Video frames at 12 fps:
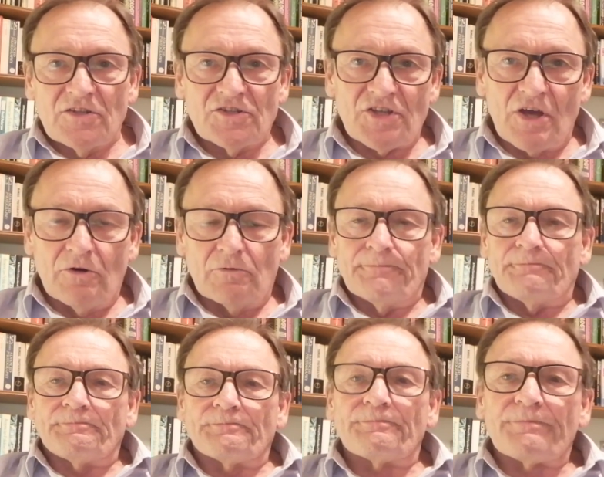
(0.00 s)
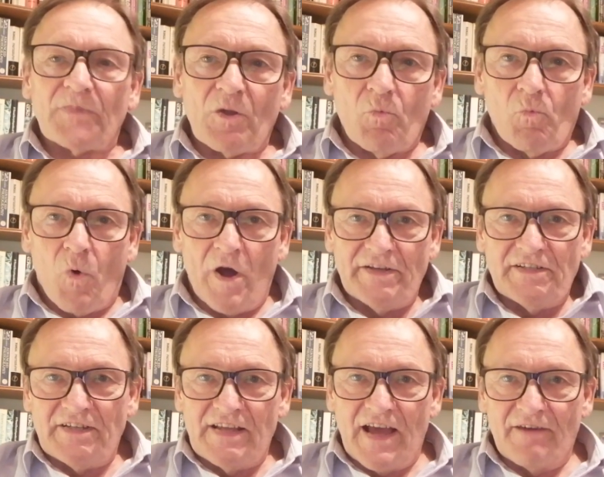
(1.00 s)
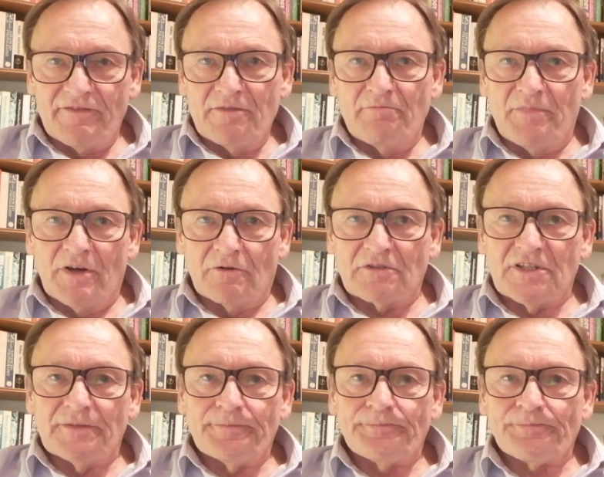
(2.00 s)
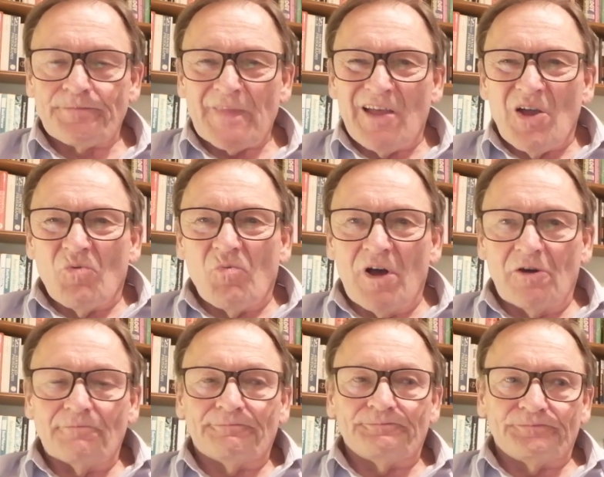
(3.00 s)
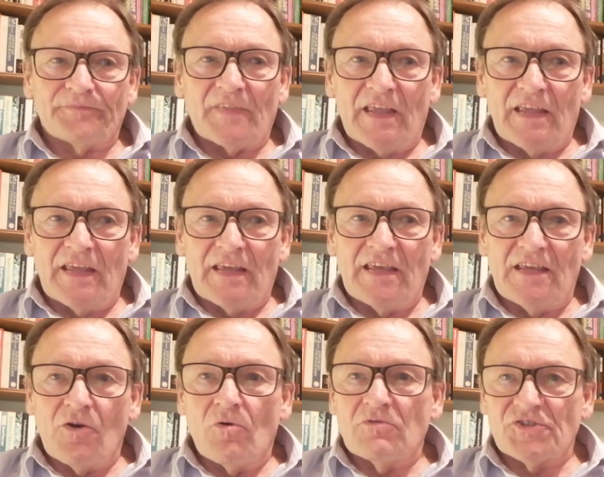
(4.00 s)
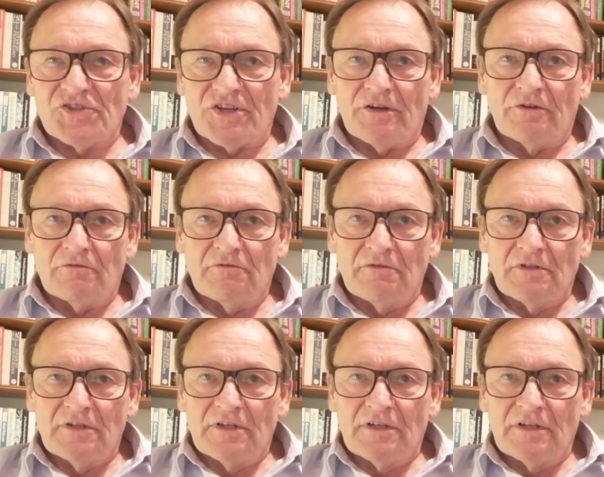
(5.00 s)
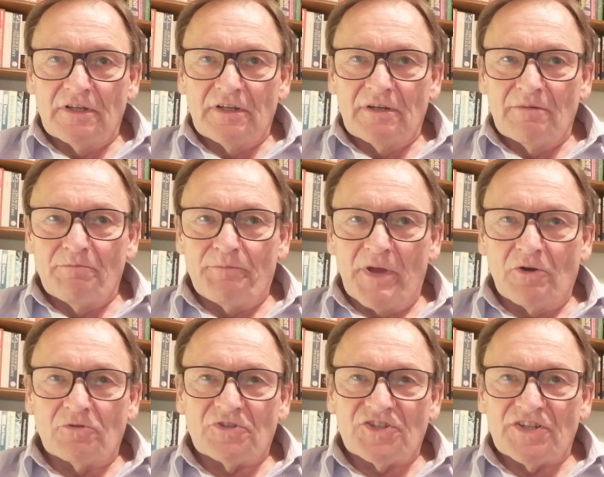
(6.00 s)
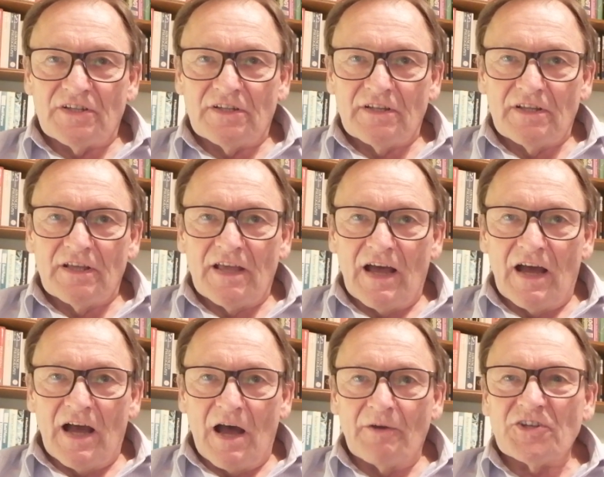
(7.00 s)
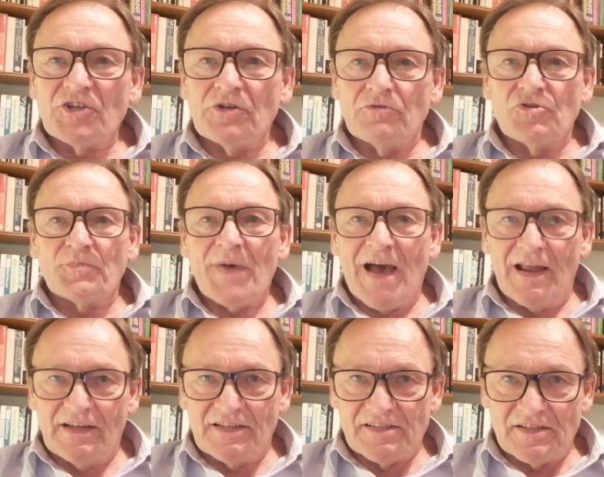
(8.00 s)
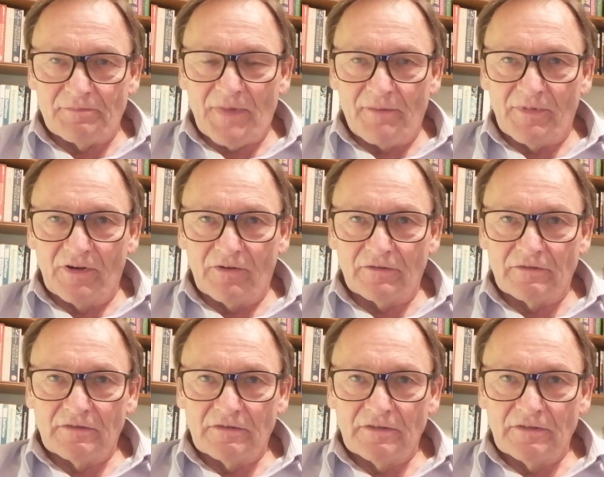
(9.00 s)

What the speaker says: So, why did he have them built? Well, he also built a huge palace in Babylon.